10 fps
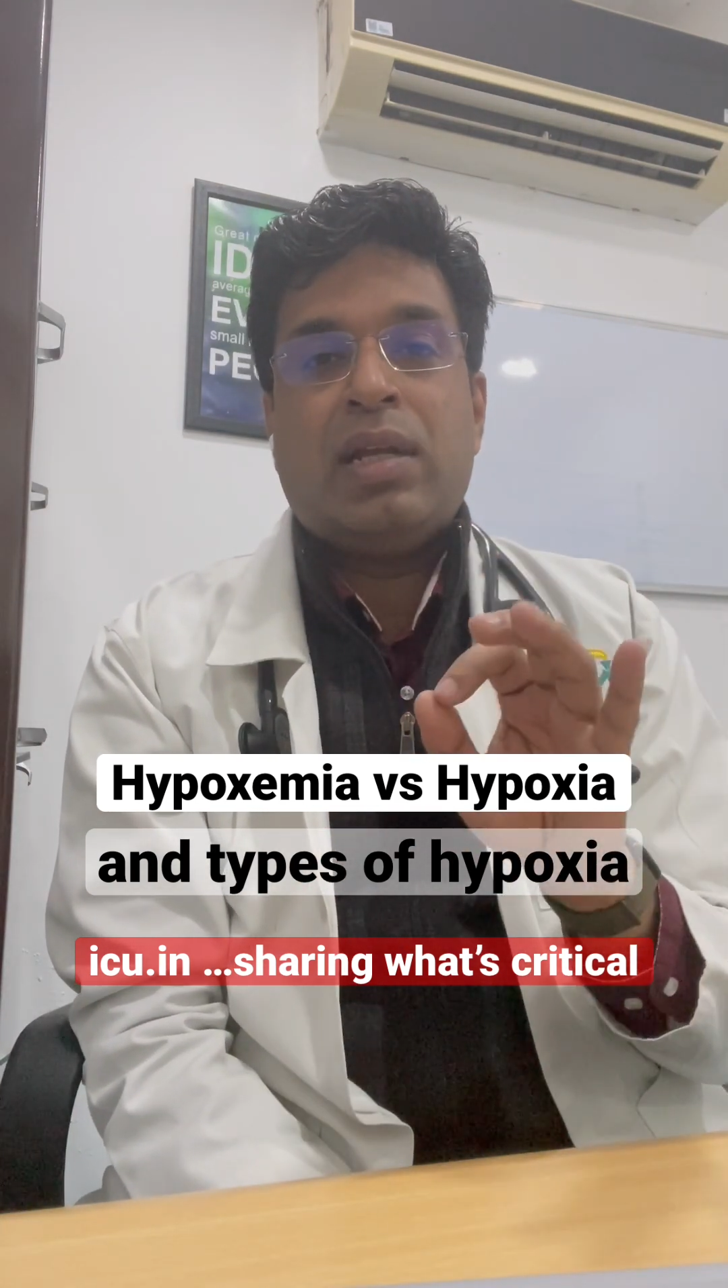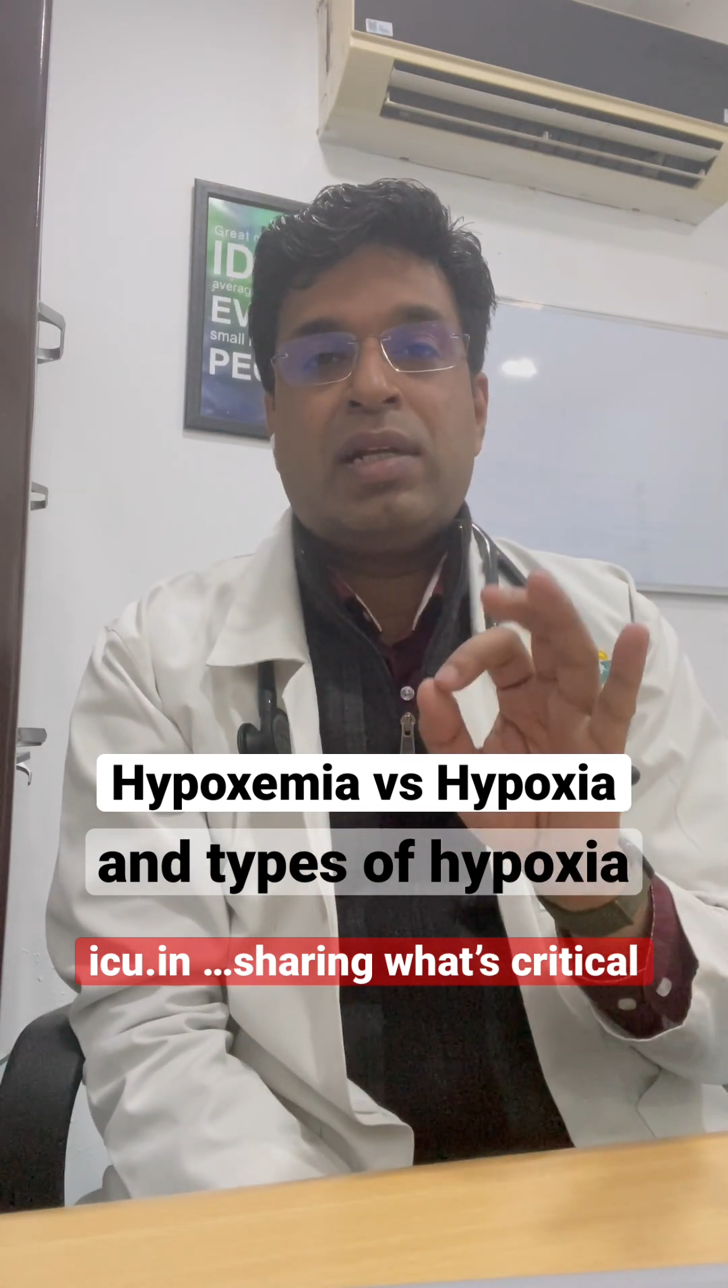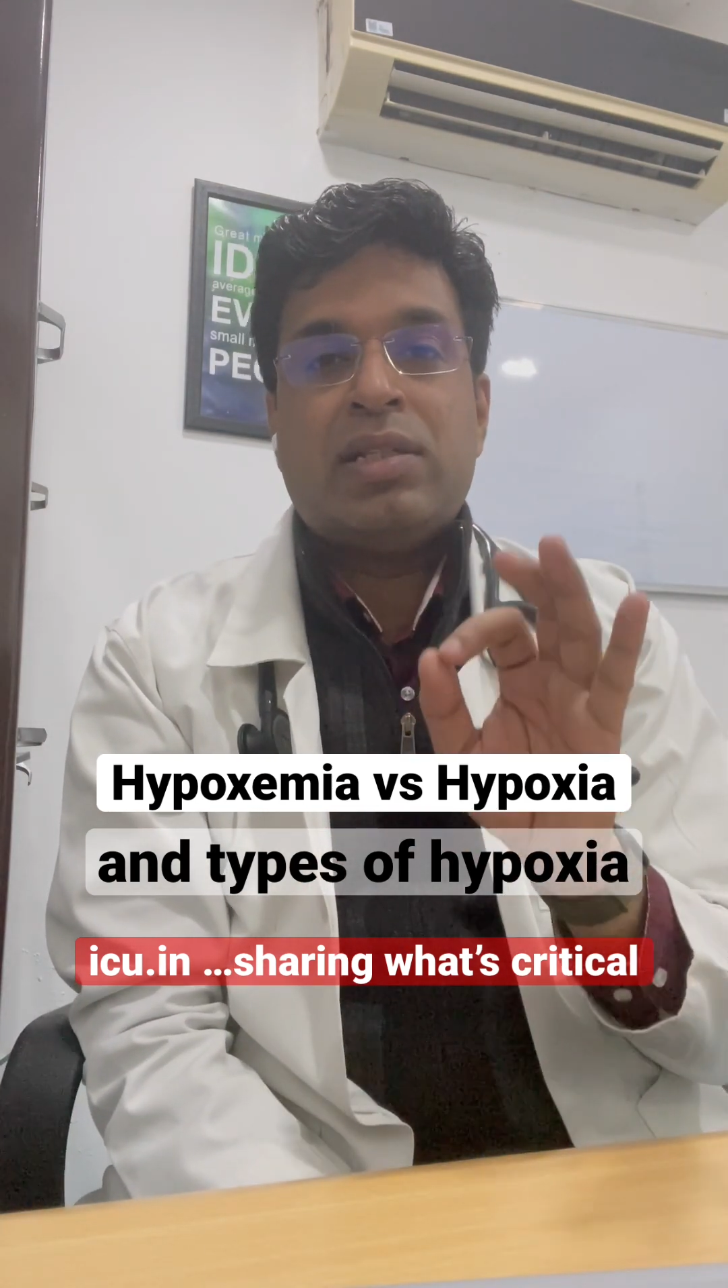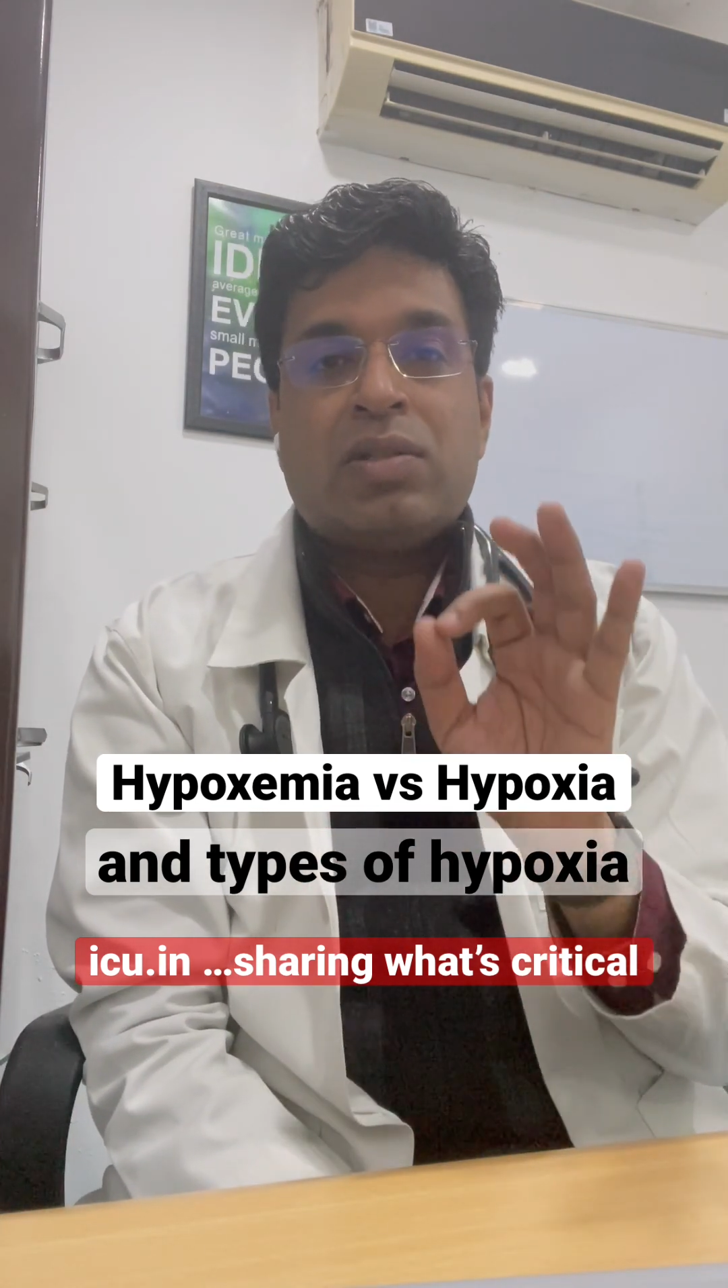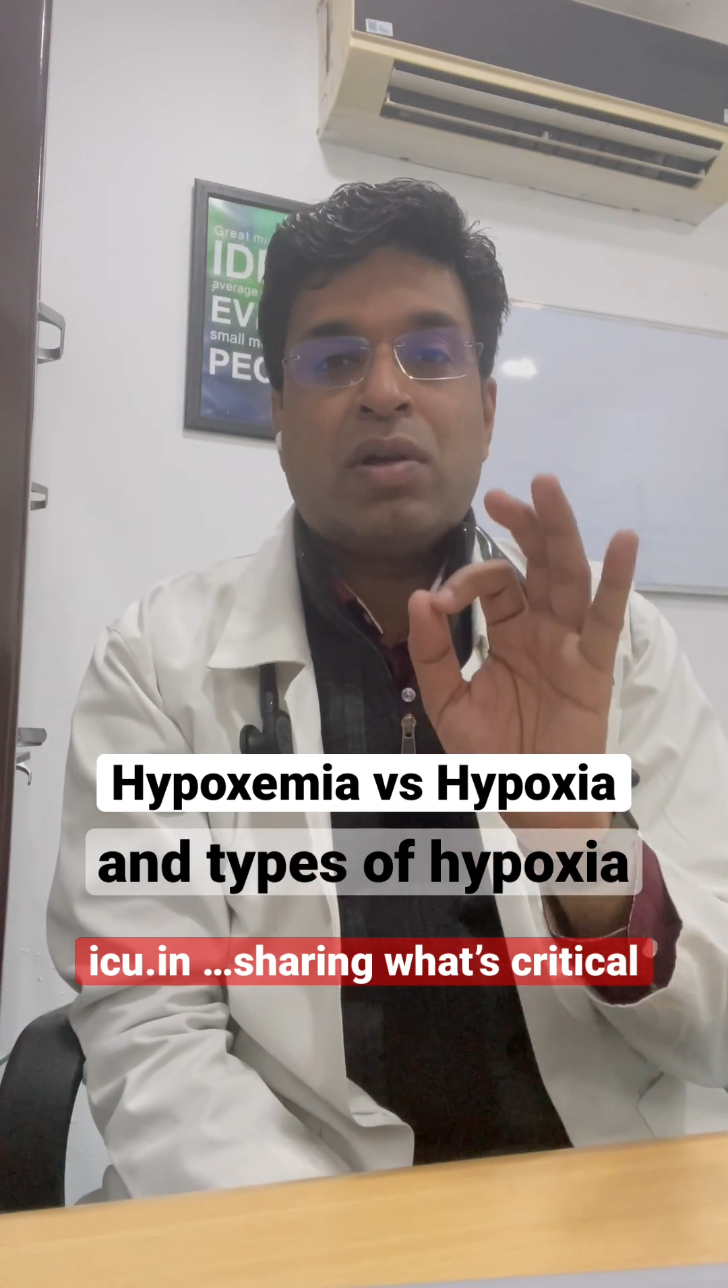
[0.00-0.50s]
it
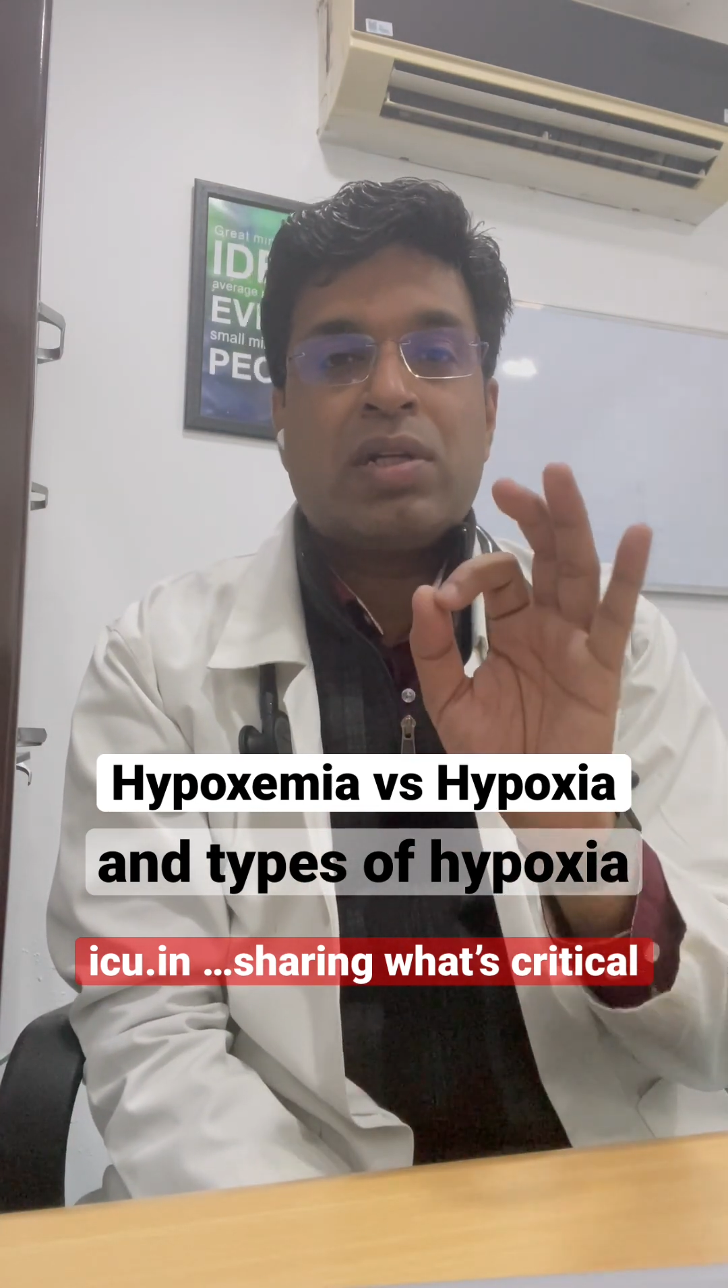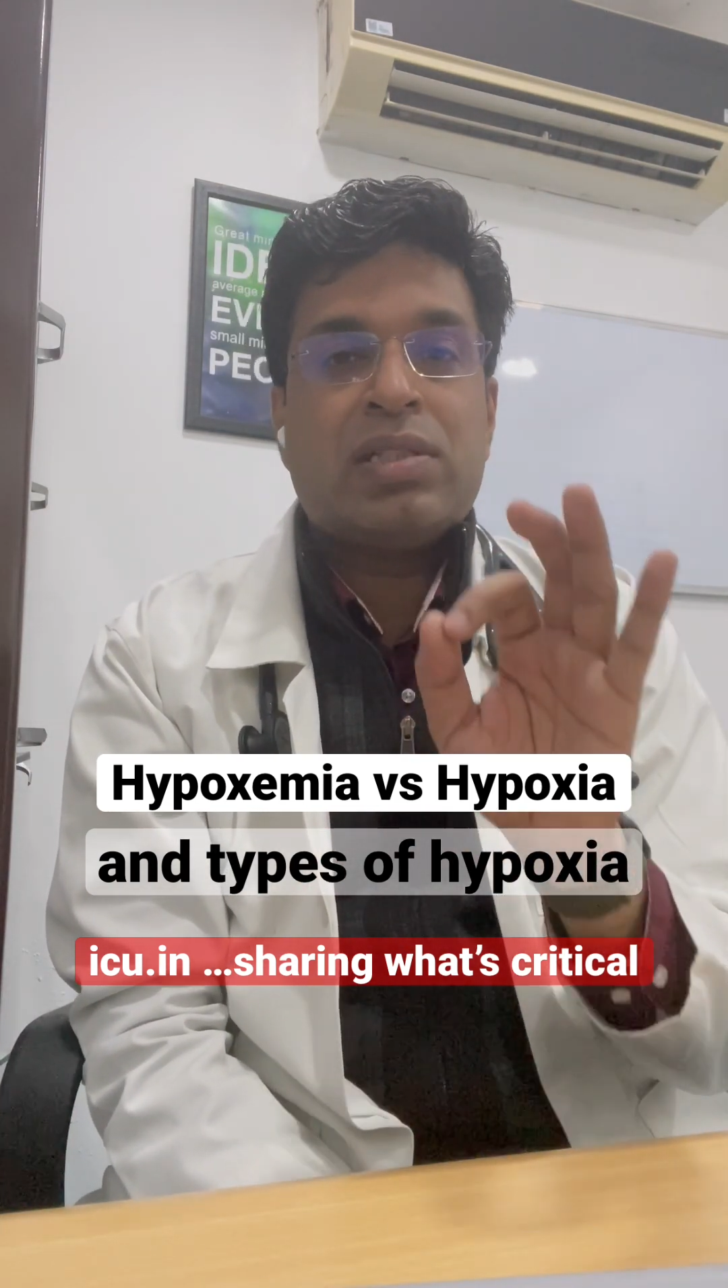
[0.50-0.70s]
is not